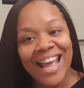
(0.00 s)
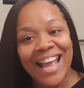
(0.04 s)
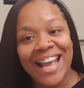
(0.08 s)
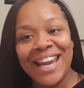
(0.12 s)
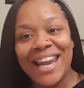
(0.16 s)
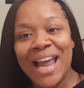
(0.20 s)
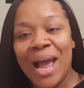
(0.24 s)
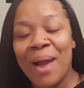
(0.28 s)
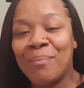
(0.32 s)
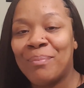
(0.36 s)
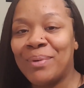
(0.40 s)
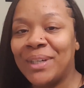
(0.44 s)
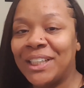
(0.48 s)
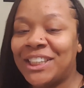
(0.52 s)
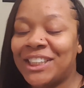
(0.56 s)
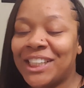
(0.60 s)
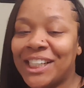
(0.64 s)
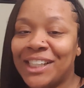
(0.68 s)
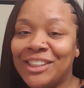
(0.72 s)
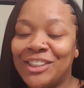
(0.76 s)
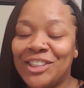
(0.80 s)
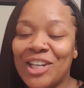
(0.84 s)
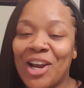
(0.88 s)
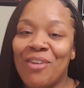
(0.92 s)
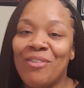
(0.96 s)
And I
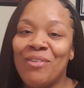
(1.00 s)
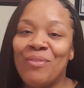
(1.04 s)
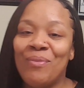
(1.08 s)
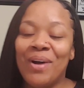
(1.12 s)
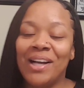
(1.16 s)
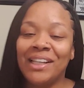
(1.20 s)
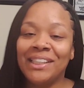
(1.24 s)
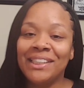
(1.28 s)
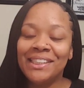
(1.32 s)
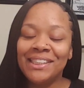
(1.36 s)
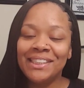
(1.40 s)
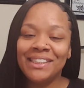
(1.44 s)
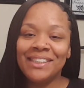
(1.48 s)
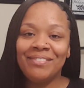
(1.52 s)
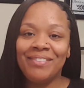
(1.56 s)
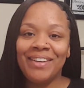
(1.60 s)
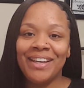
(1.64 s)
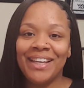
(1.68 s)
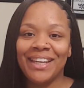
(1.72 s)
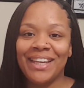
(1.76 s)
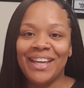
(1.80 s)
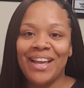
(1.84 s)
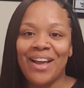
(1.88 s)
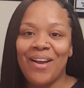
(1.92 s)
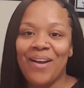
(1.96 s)
appreciate y'all for watching this
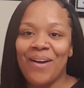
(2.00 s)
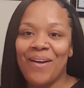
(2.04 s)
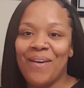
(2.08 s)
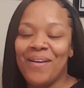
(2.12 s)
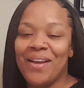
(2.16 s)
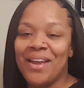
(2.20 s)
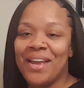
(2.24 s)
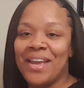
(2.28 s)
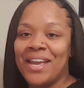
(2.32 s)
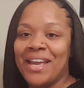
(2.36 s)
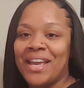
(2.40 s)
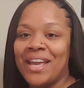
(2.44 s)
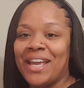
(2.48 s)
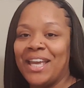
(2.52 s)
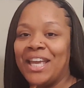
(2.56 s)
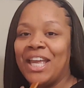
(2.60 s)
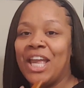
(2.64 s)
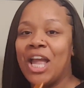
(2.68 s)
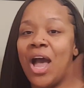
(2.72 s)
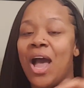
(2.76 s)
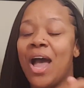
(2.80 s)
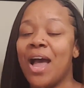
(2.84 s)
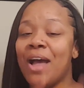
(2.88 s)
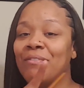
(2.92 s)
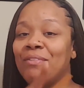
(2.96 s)
video. And
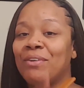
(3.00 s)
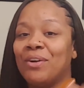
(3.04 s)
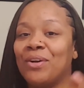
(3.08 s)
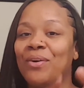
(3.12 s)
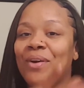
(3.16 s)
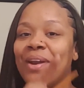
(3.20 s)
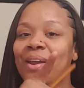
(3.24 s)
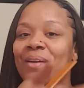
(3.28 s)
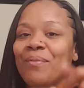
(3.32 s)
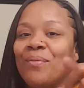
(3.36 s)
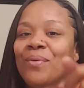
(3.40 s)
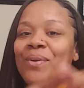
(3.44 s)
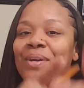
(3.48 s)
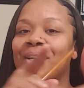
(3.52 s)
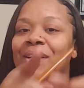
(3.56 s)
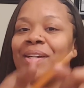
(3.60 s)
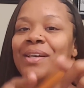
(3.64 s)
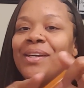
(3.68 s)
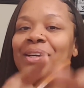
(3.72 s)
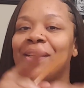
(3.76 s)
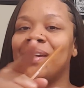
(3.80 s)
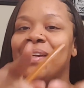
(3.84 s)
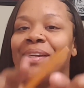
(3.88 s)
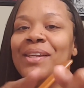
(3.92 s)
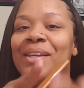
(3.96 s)
y'all have a great
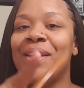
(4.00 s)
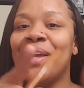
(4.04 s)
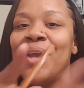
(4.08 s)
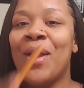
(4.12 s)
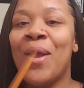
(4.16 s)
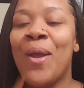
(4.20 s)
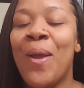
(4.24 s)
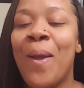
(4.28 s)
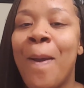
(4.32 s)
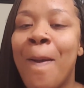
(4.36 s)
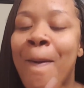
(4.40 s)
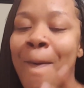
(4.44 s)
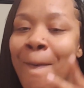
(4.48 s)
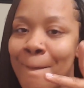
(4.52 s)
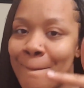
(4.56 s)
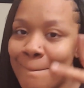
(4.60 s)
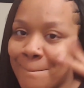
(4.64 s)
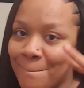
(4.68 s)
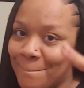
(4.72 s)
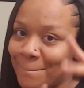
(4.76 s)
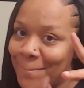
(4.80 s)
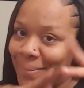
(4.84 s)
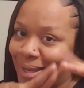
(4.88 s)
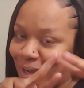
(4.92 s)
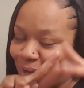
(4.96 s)
one.
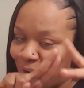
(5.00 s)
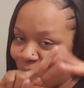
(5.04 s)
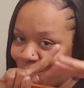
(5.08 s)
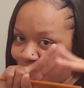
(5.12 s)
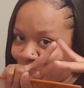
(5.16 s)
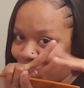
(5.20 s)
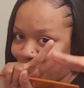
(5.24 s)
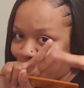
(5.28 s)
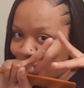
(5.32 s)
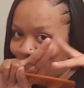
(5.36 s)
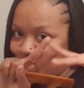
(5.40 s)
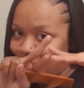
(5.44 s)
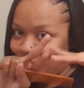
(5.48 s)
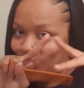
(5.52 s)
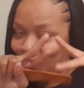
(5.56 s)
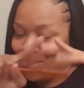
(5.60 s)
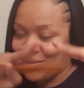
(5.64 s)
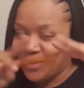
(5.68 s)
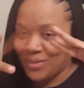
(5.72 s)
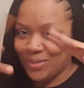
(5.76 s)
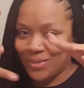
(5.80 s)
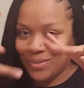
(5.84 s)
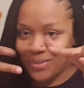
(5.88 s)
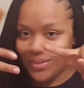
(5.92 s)
Peace.